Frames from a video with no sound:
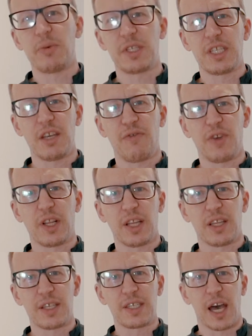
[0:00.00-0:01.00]

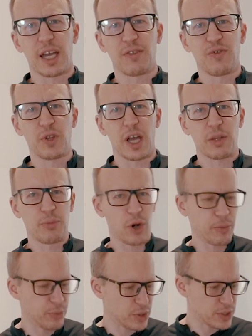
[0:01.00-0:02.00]
specifically designed for that
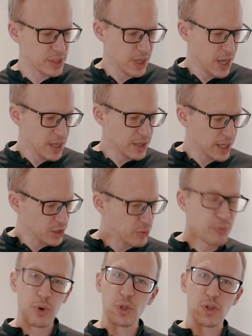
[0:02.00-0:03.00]
purpose. Then you
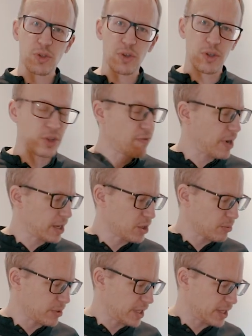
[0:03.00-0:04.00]
put the
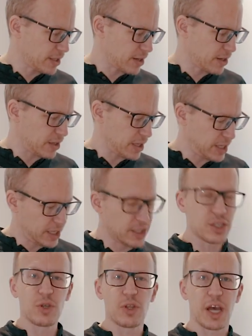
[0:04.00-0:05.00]
vacuum cleaner
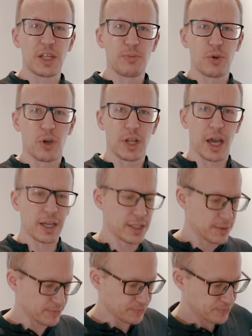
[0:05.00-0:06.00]
into that product,